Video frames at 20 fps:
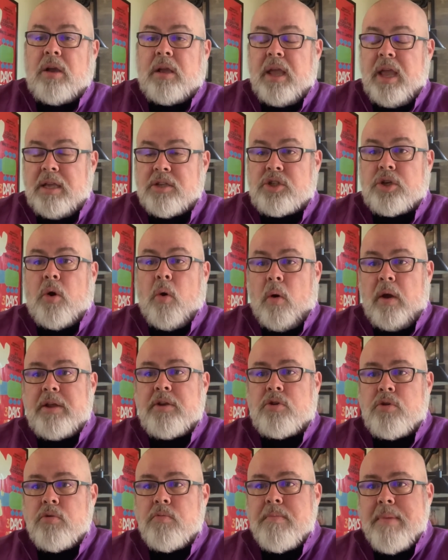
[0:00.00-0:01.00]
is
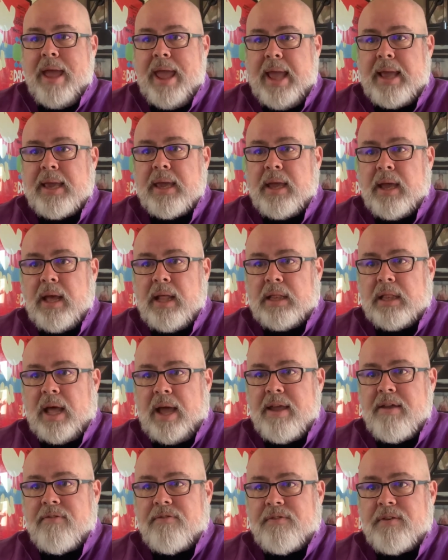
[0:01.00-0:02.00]
going to make
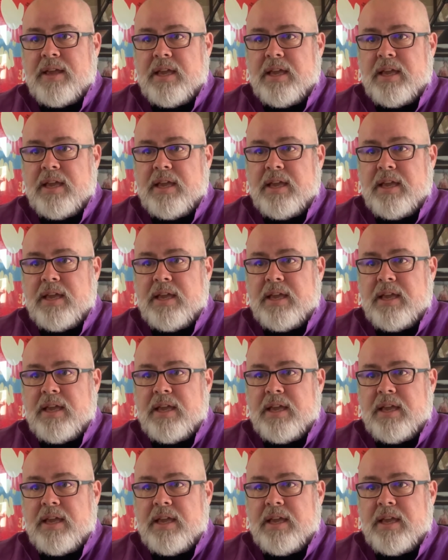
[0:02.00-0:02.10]
life